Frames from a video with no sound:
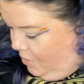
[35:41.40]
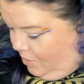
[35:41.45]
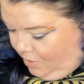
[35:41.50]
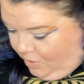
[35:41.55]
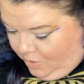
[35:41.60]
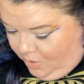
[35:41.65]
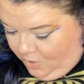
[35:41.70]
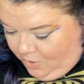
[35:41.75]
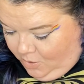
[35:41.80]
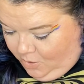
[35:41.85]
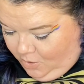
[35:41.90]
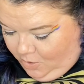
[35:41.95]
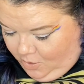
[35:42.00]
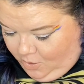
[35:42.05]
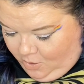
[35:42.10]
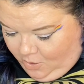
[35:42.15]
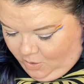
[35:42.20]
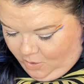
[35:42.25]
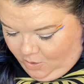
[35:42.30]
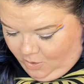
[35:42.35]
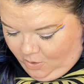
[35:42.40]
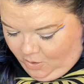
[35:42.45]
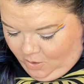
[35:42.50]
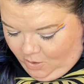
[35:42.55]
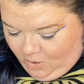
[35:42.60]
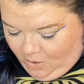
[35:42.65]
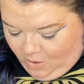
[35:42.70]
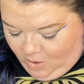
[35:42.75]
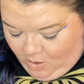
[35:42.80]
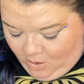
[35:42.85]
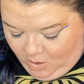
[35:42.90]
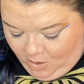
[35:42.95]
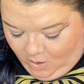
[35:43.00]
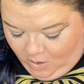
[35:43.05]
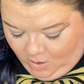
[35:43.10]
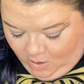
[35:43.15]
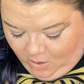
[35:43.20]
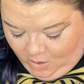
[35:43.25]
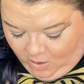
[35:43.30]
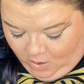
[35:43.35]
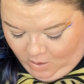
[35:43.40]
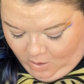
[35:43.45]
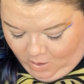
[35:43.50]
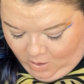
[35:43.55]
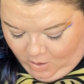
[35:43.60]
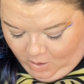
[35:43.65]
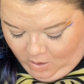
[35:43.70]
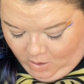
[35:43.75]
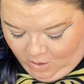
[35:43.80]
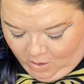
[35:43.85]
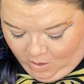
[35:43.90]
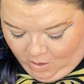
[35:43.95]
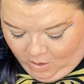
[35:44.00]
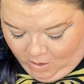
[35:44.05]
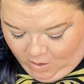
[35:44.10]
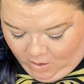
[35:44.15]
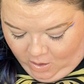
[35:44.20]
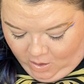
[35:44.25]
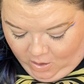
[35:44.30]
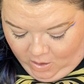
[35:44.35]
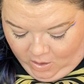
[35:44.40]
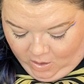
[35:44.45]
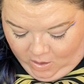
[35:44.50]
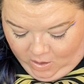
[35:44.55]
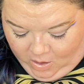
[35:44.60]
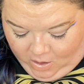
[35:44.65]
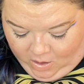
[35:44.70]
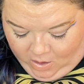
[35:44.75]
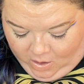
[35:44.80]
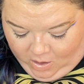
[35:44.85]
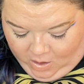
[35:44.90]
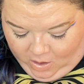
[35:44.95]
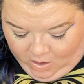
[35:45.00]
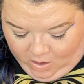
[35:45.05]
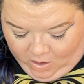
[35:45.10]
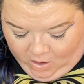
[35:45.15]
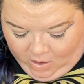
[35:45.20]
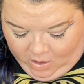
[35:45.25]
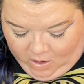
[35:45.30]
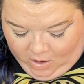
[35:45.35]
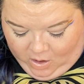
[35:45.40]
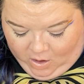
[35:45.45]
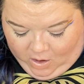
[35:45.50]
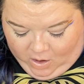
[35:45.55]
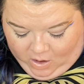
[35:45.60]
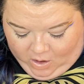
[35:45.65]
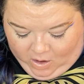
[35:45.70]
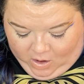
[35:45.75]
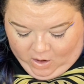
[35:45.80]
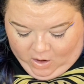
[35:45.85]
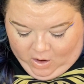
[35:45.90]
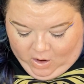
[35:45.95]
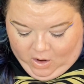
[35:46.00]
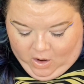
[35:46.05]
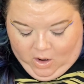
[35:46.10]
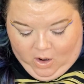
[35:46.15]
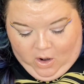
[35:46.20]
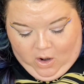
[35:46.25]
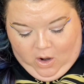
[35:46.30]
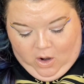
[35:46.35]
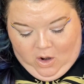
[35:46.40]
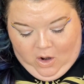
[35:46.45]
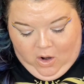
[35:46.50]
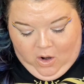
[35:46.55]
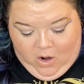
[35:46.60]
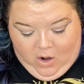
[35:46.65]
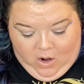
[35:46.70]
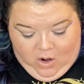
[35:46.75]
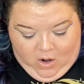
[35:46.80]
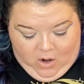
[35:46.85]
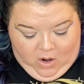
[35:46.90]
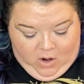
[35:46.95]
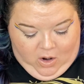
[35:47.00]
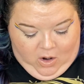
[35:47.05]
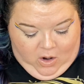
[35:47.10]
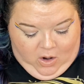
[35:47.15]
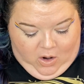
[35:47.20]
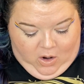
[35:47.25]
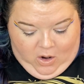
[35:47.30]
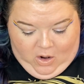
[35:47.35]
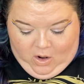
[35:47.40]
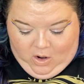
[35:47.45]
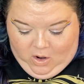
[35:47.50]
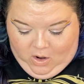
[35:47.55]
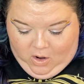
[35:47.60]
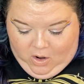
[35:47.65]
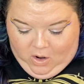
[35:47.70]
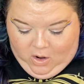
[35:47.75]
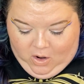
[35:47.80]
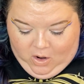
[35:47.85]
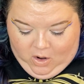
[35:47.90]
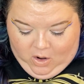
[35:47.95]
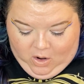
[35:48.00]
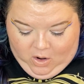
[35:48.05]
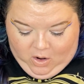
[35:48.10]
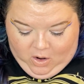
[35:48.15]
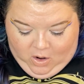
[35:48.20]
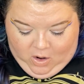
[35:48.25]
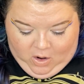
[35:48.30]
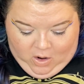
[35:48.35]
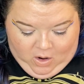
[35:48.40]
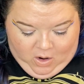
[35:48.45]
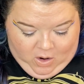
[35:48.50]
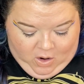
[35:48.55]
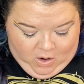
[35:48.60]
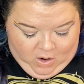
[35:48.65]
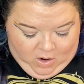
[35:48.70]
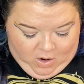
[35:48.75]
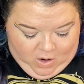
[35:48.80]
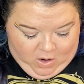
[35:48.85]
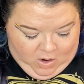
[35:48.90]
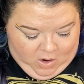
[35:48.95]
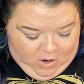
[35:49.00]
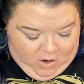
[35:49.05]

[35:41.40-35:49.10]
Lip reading: [no speech]